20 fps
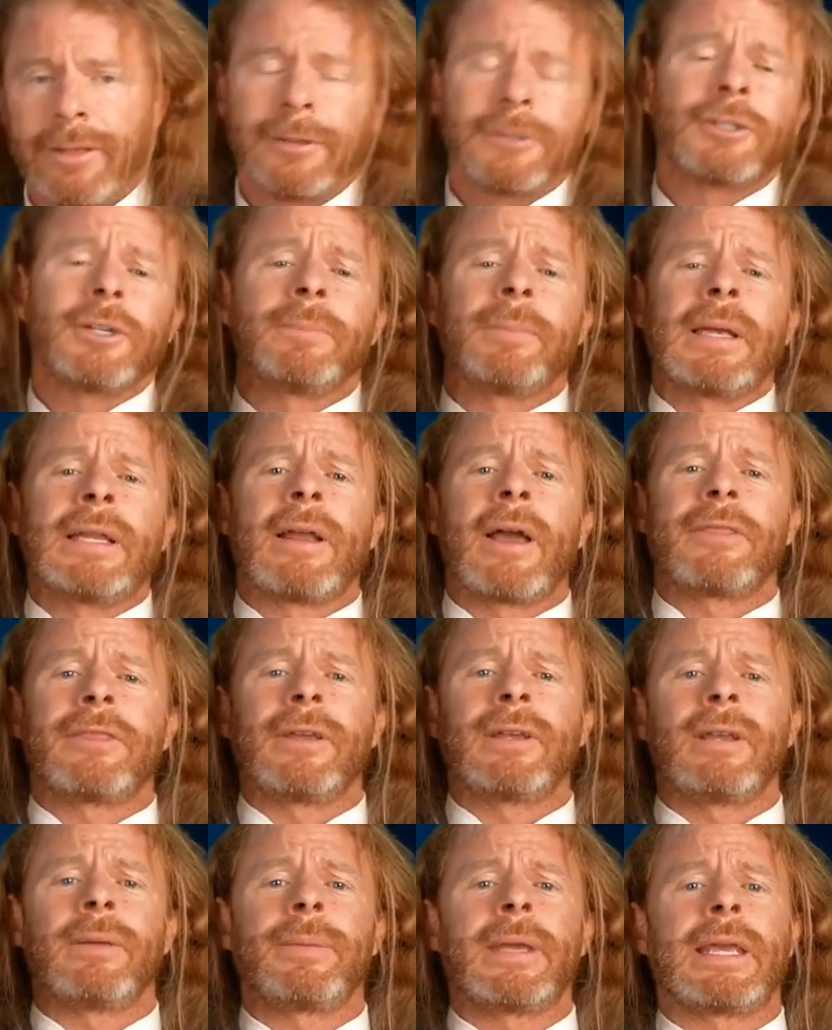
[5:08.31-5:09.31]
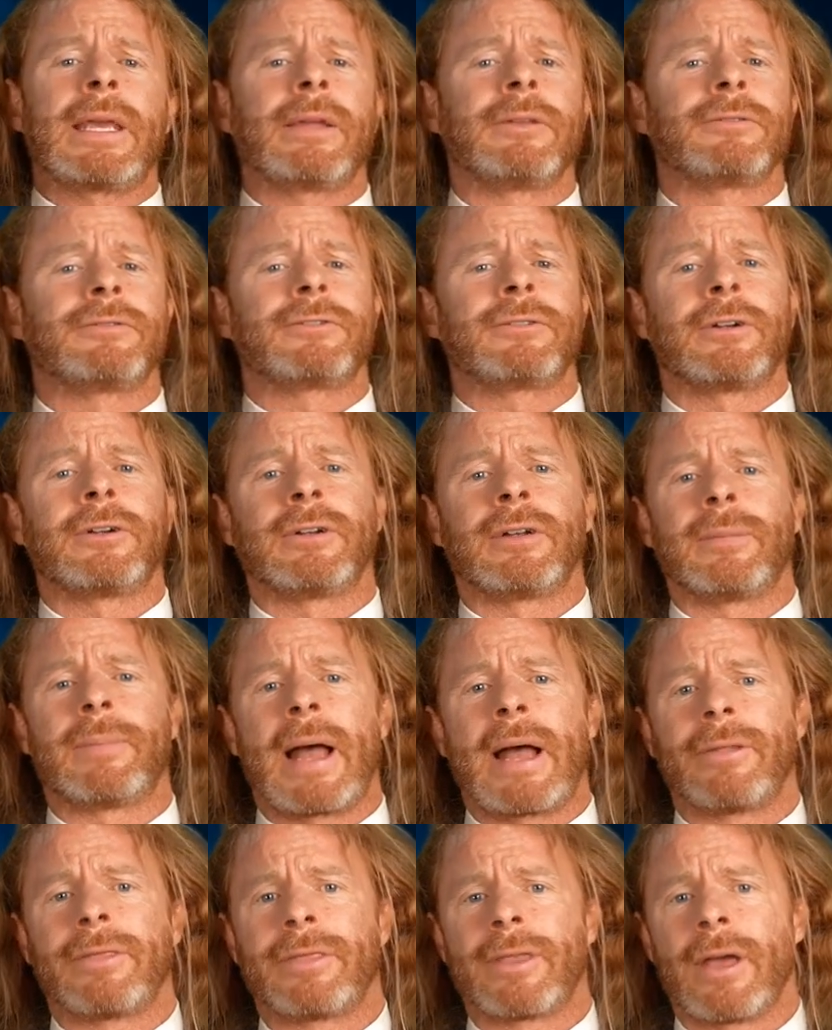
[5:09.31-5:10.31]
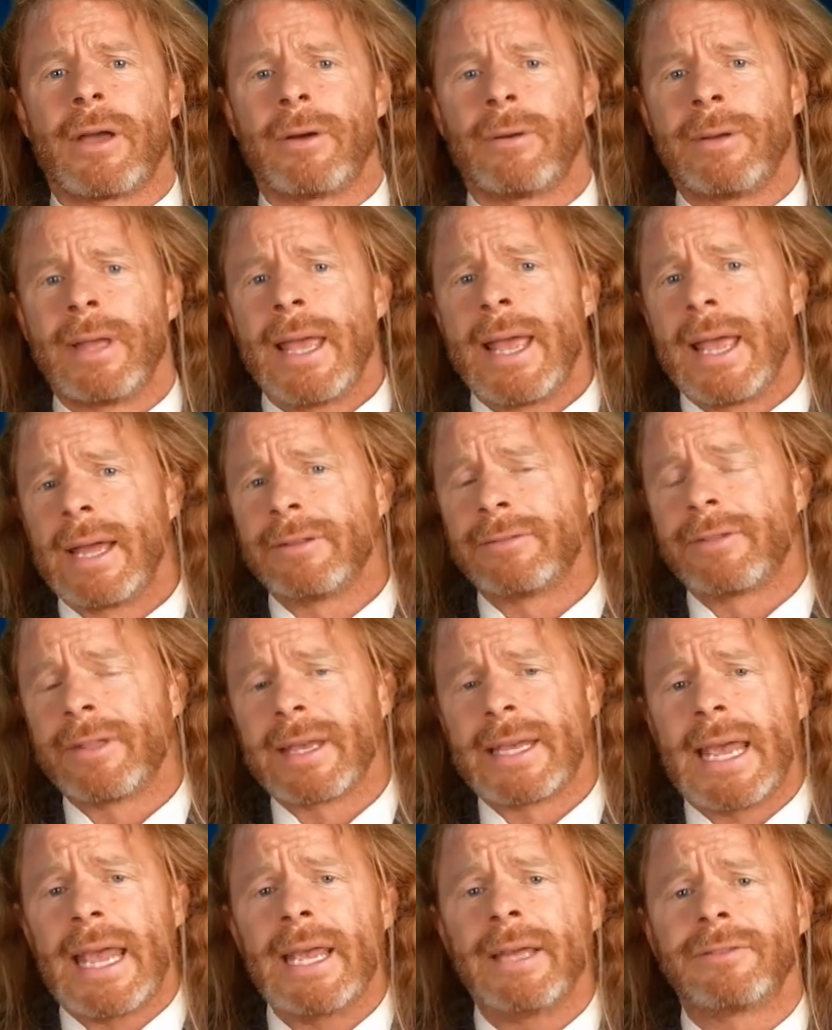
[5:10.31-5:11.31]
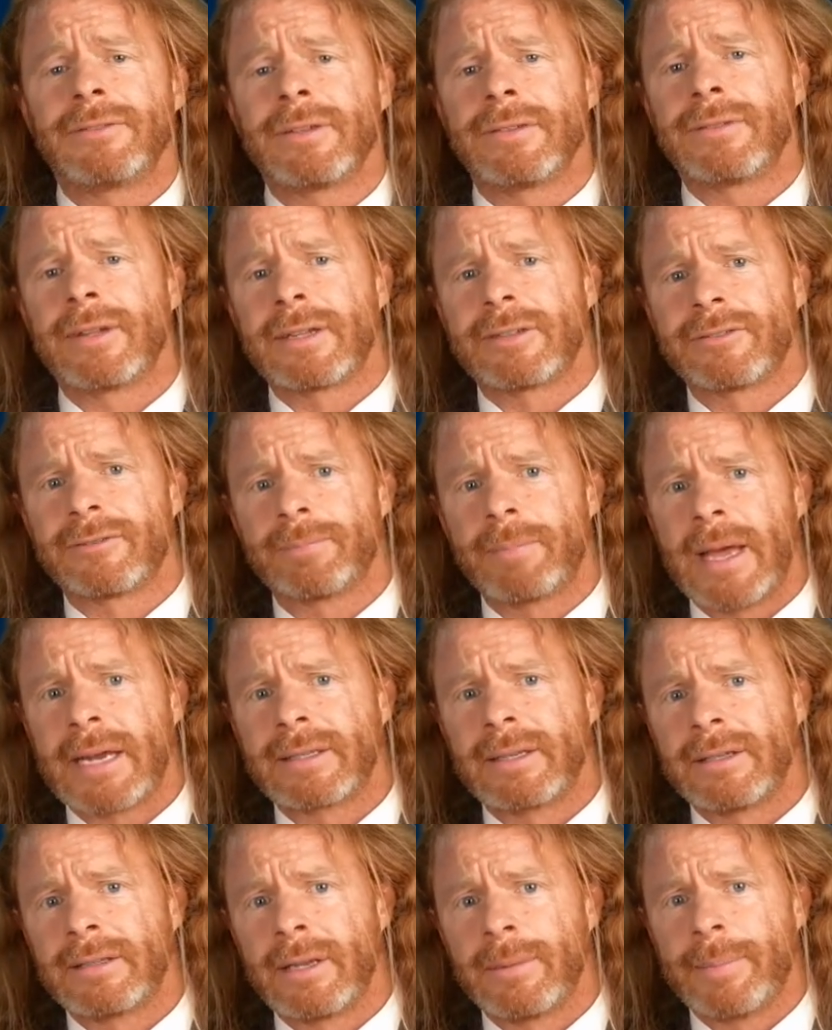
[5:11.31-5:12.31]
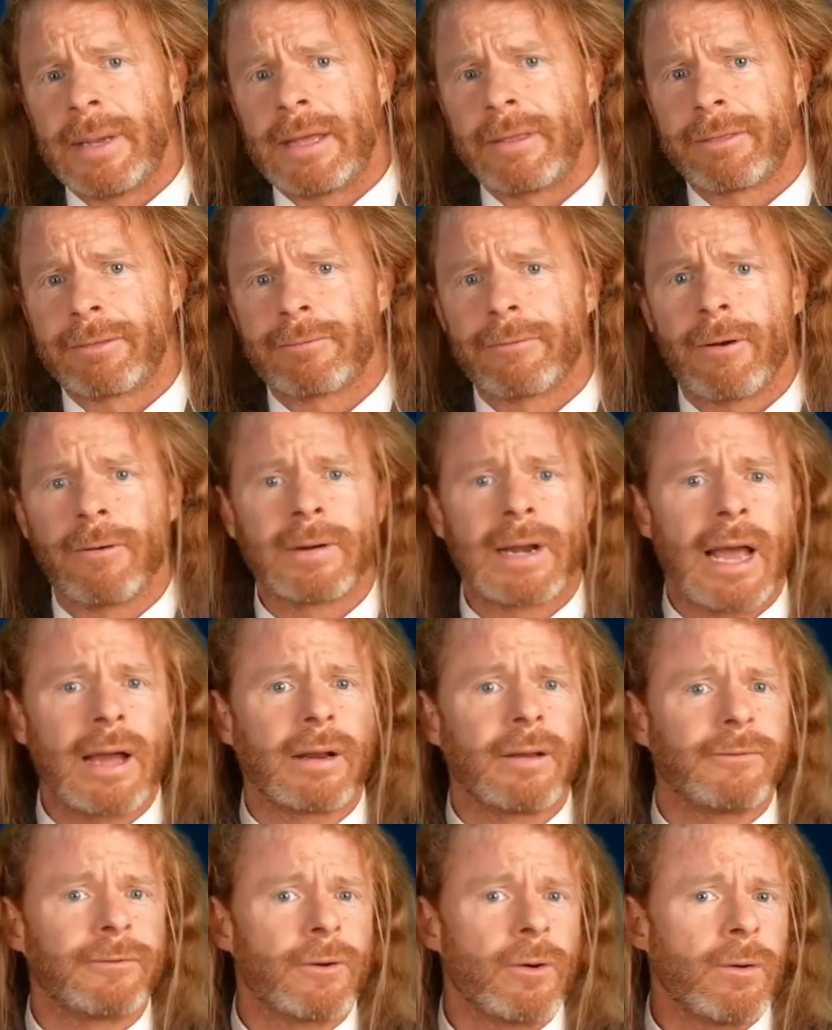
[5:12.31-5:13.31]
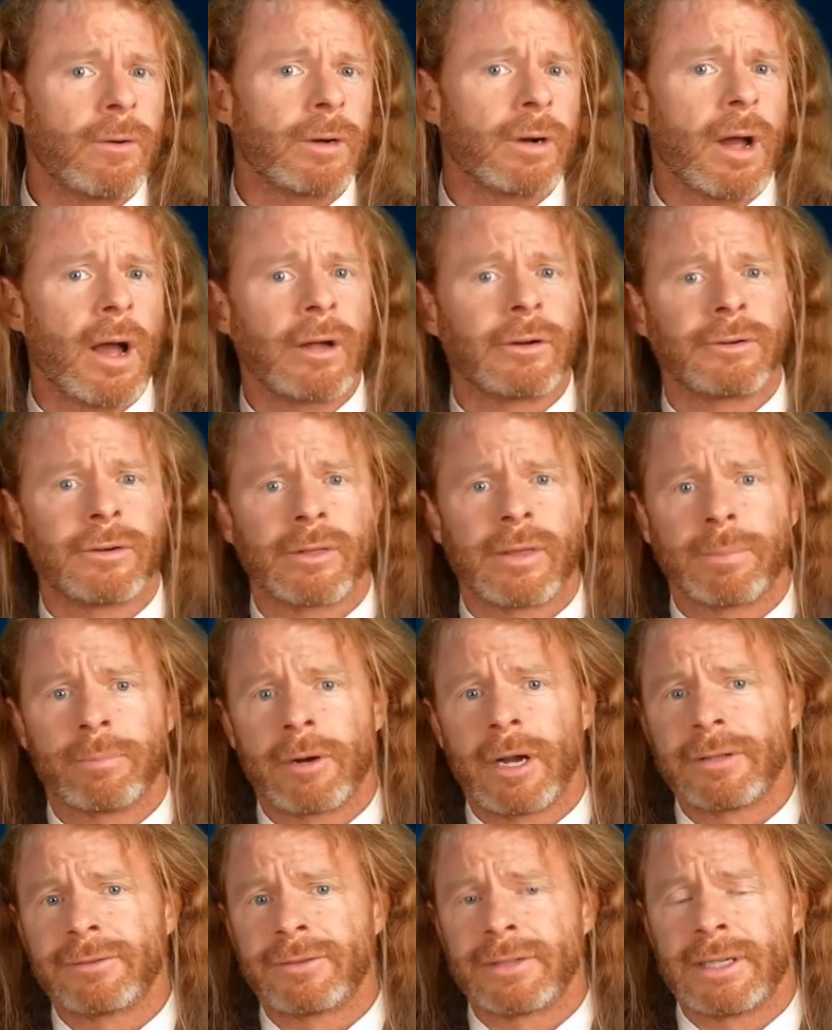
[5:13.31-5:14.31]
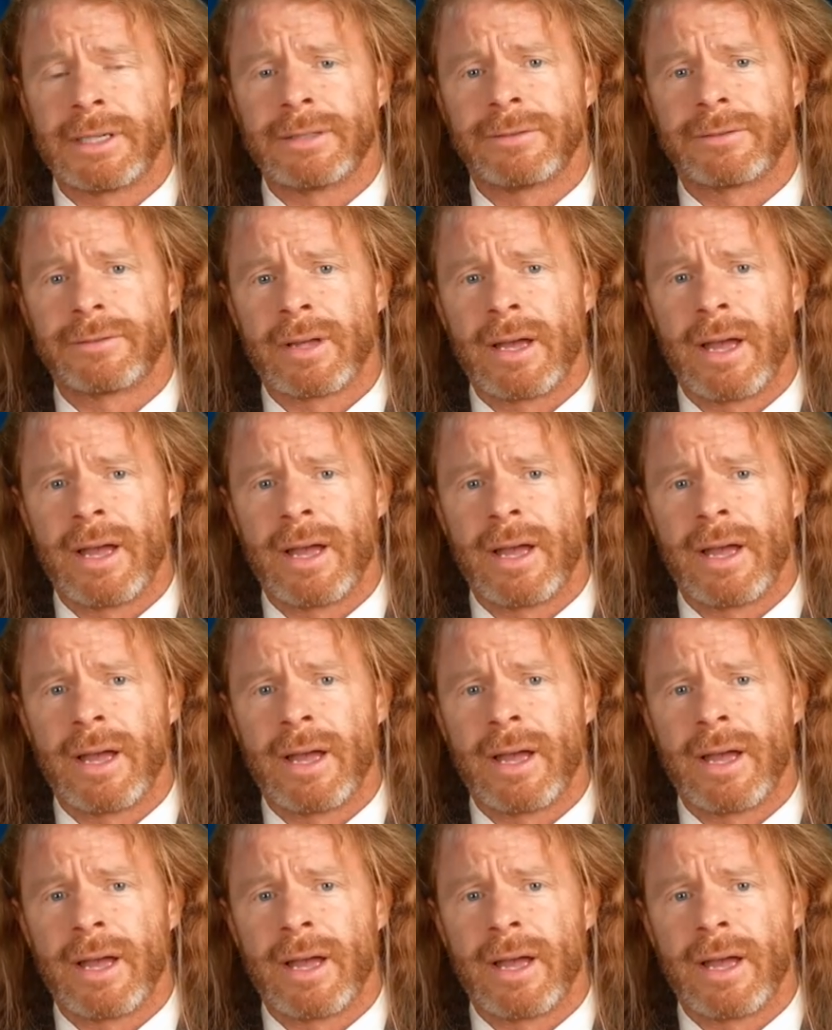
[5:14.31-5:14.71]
There should be nothing to be concerned about, though, as the case is expected to be thrown out of court under the precedence